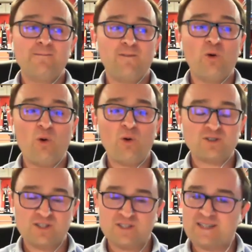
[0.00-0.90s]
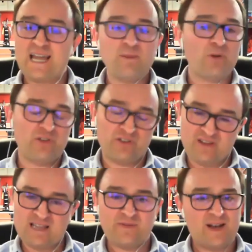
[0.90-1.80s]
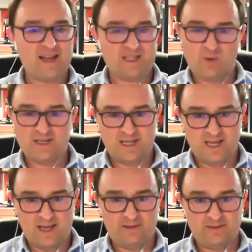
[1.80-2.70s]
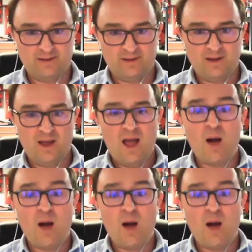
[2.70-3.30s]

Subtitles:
for sustainable success for the next 20 years. And